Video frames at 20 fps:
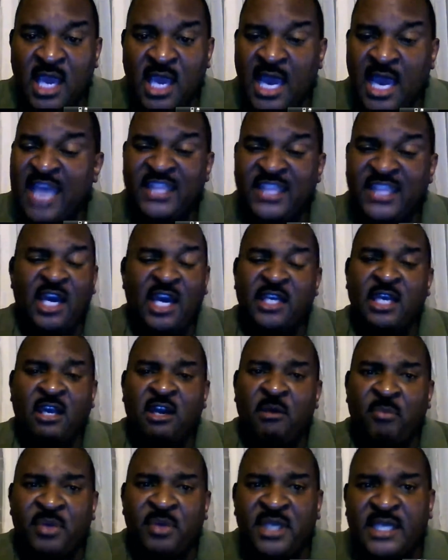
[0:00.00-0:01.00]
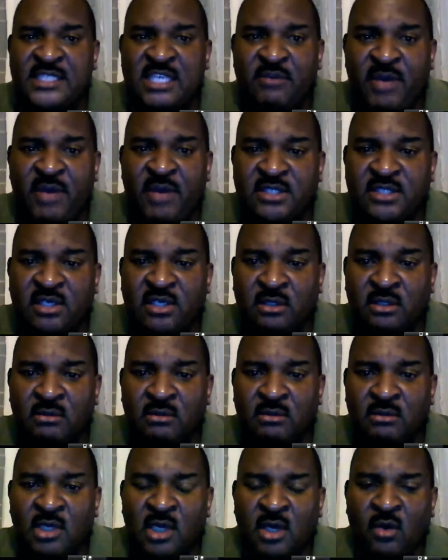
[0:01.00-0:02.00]
I think other companies are ready to
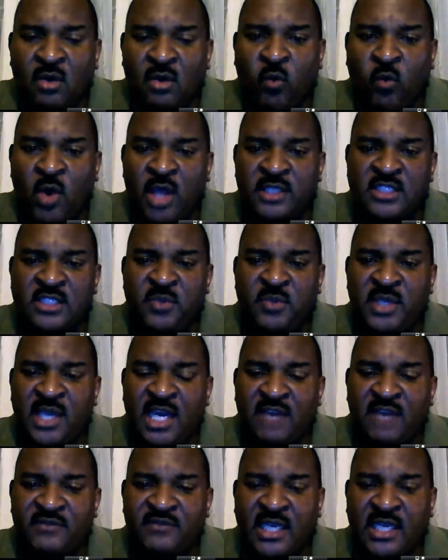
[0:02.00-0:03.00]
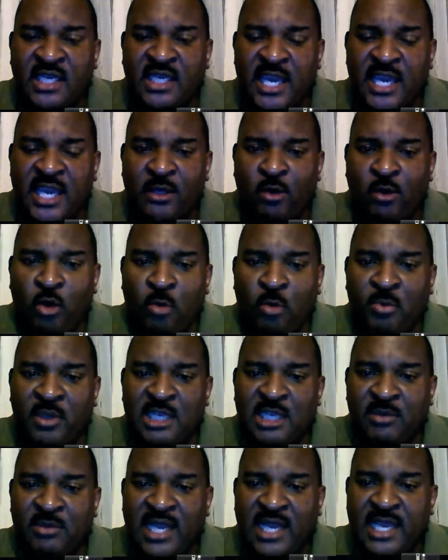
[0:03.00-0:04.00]
go. Once we have the kind of open,
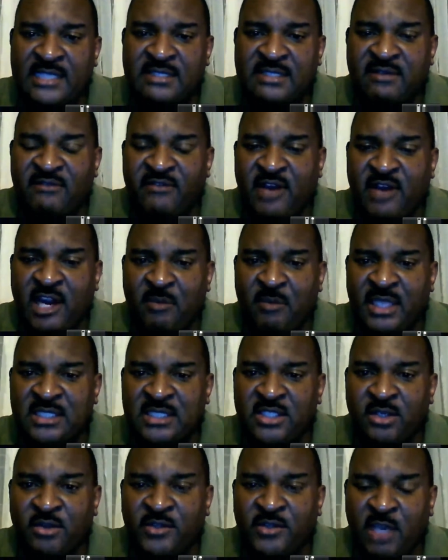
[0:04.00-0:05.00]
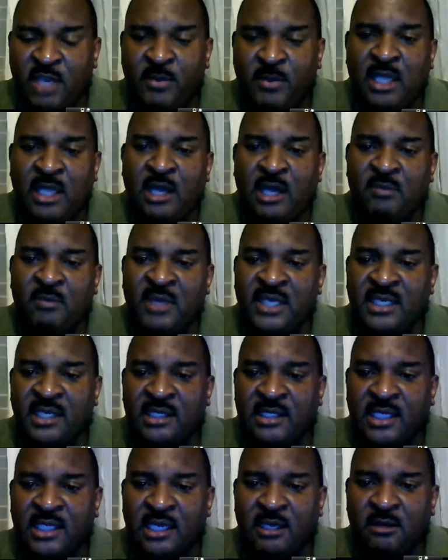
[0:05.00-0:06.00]
liberalized environment, they will come in
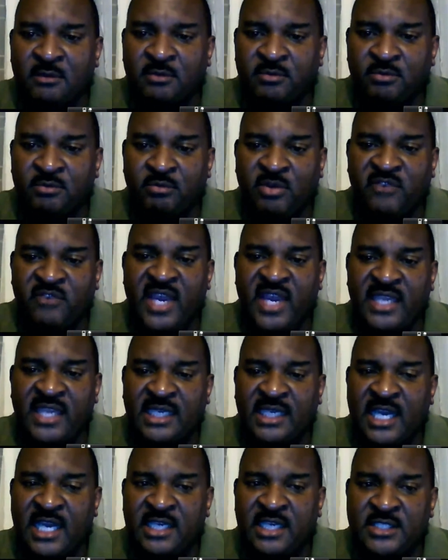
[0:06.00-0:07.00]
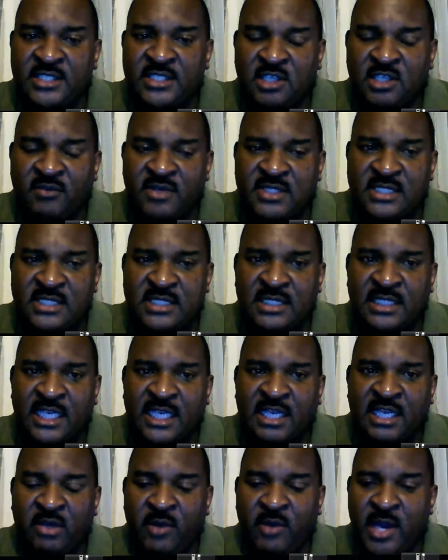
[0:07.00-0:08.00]
and provide the kind of services that
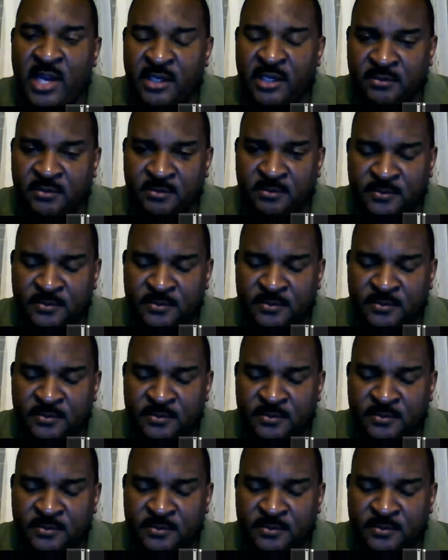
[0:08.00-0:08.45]
are required.